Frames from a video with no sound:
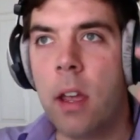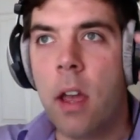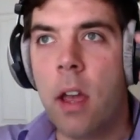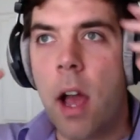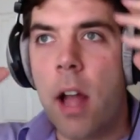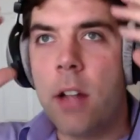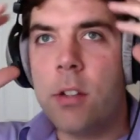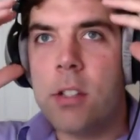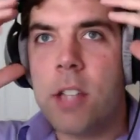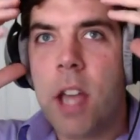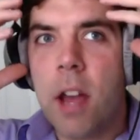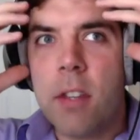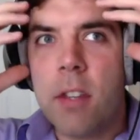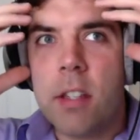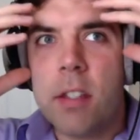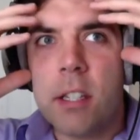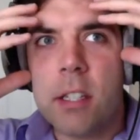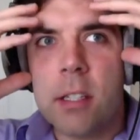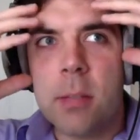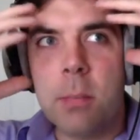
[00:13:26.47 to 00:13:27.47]
I just have
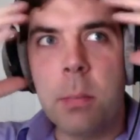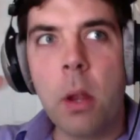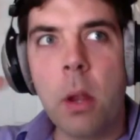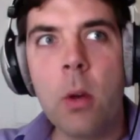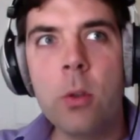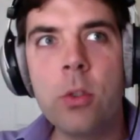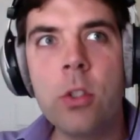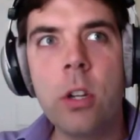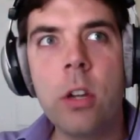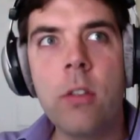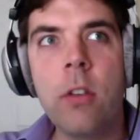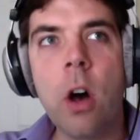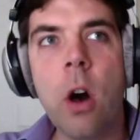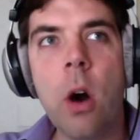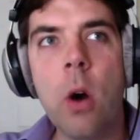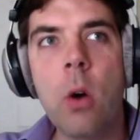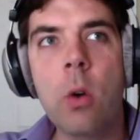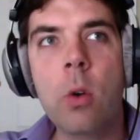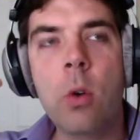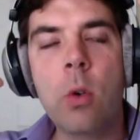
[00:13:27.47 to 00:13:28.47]
this explosion of,
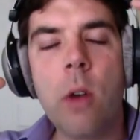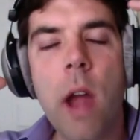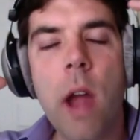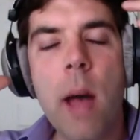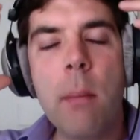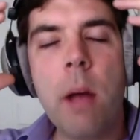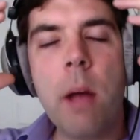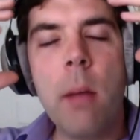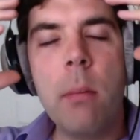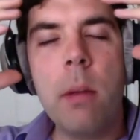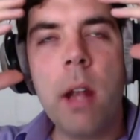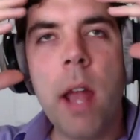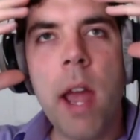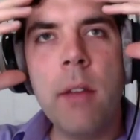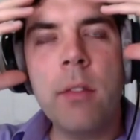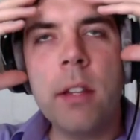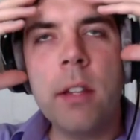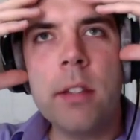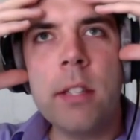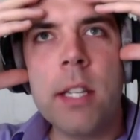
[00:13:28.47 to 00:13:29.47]
oh crap, I'm going to
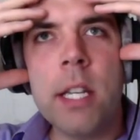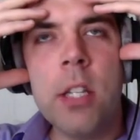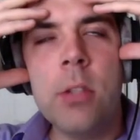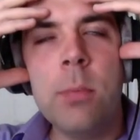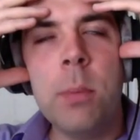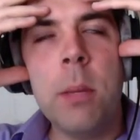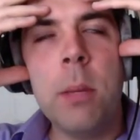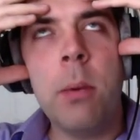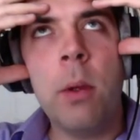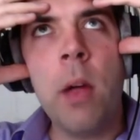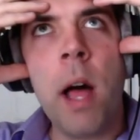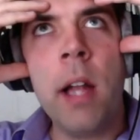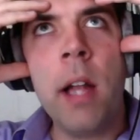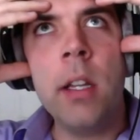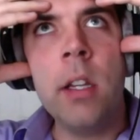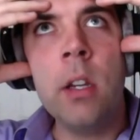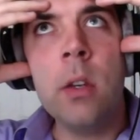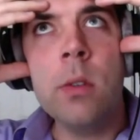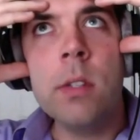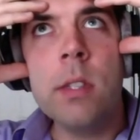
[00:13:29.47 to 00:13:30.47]
have to teach people how
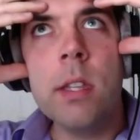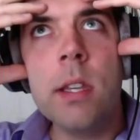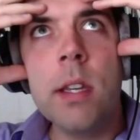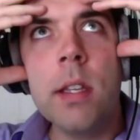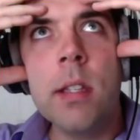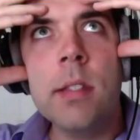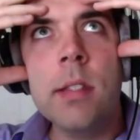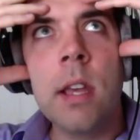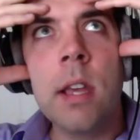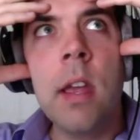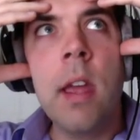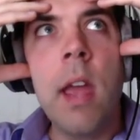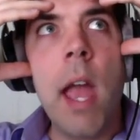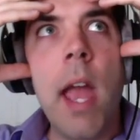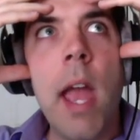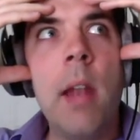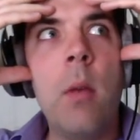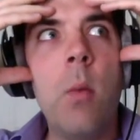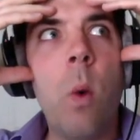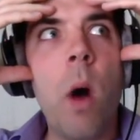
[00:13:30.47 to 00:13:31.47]
to use this,
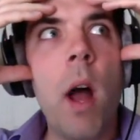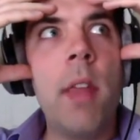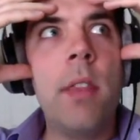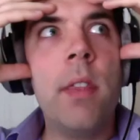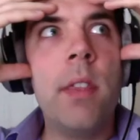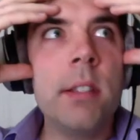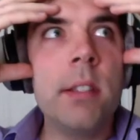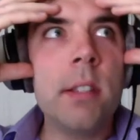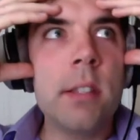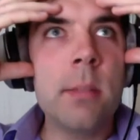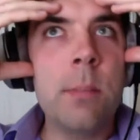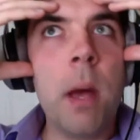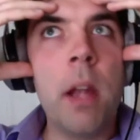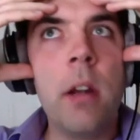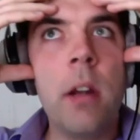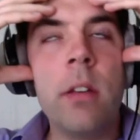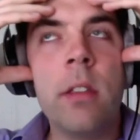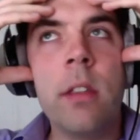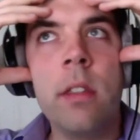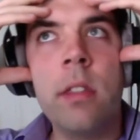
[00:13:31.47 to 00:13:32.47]
and why this is
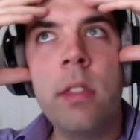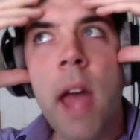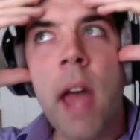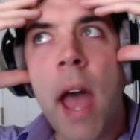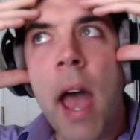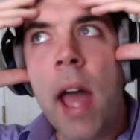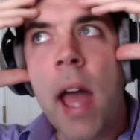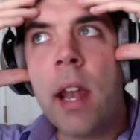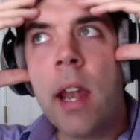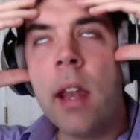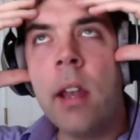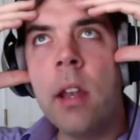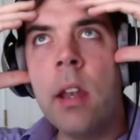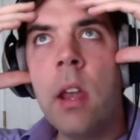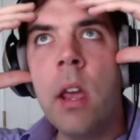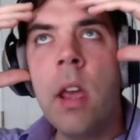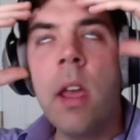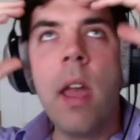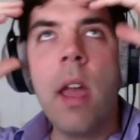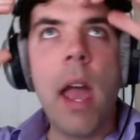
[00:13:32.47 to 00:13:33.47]
better than that,
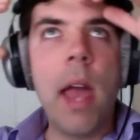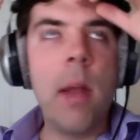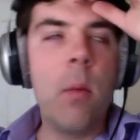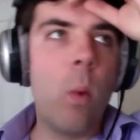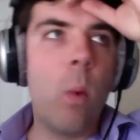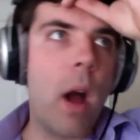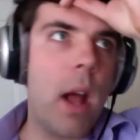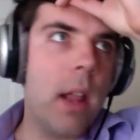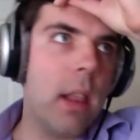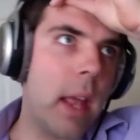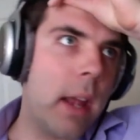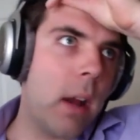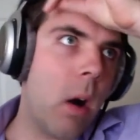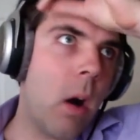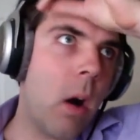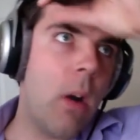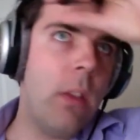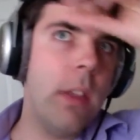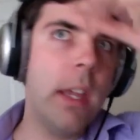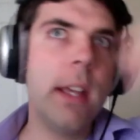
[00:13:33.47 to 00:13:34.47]
and why
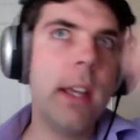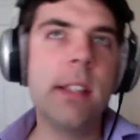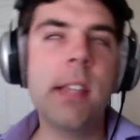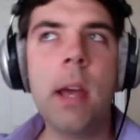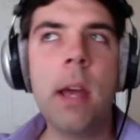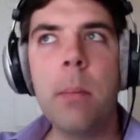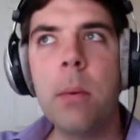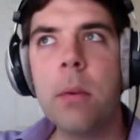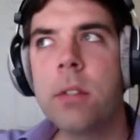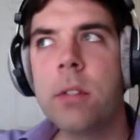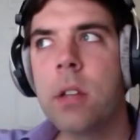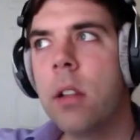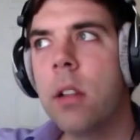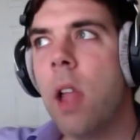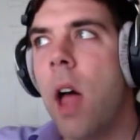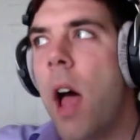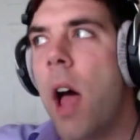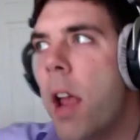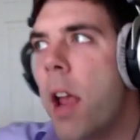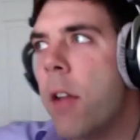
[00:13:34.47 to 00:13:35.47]
all the examples
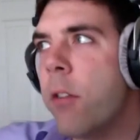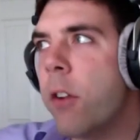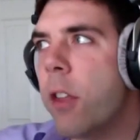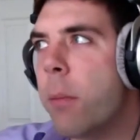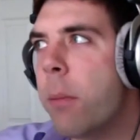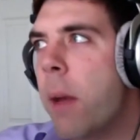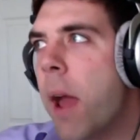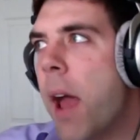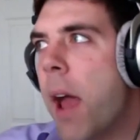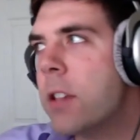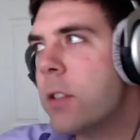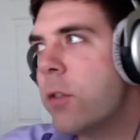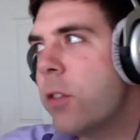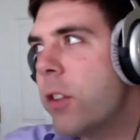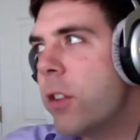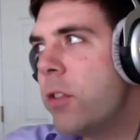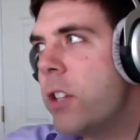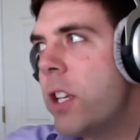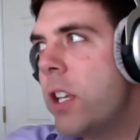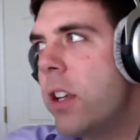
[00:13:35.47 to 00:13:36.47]
online for the past
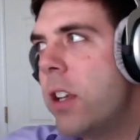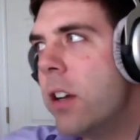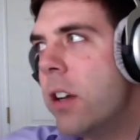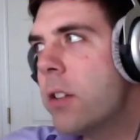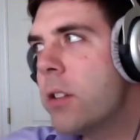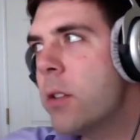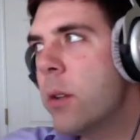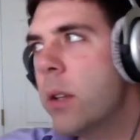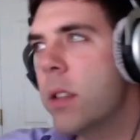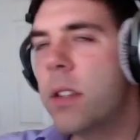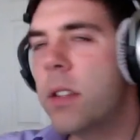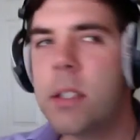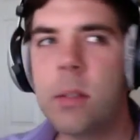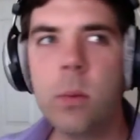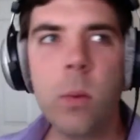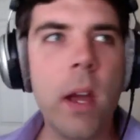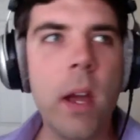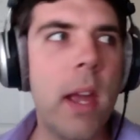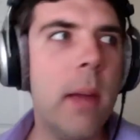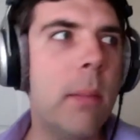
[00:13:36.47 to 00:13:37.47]
15 years do it
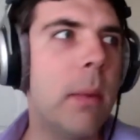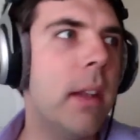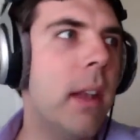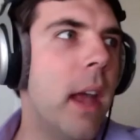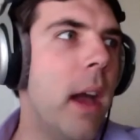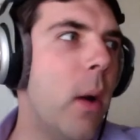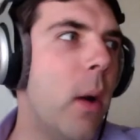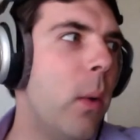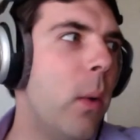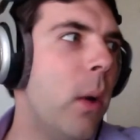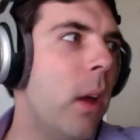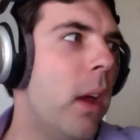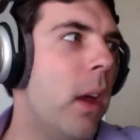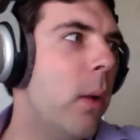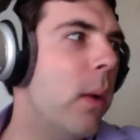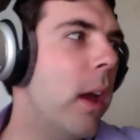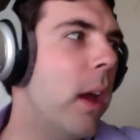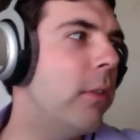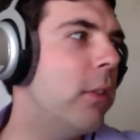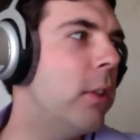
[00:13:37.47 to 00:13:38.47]
this way, but now
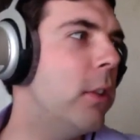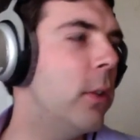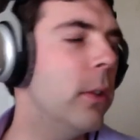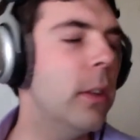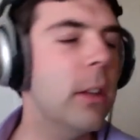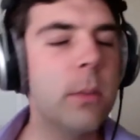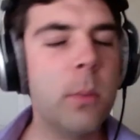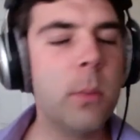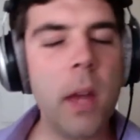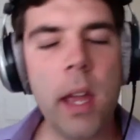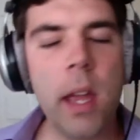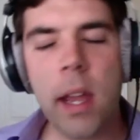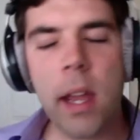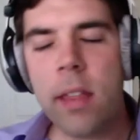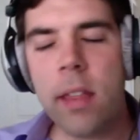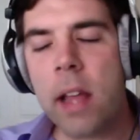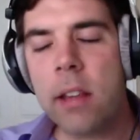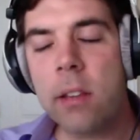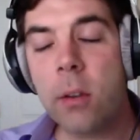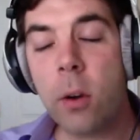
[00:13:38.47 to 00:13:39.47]
we have to do it this way,
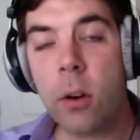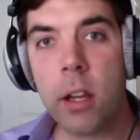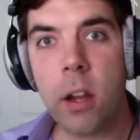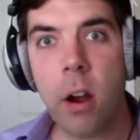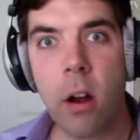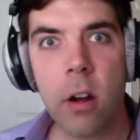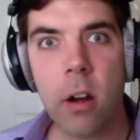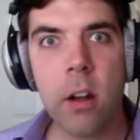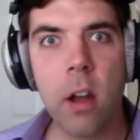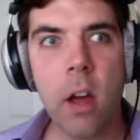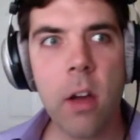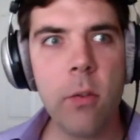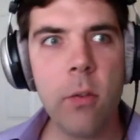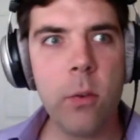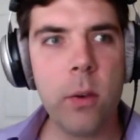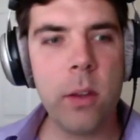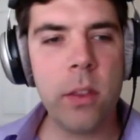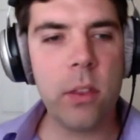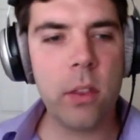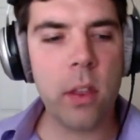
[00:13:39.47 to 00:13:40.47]
and that's already hard
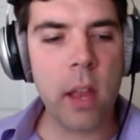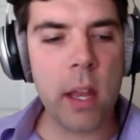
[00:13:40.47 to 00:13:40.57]
enough with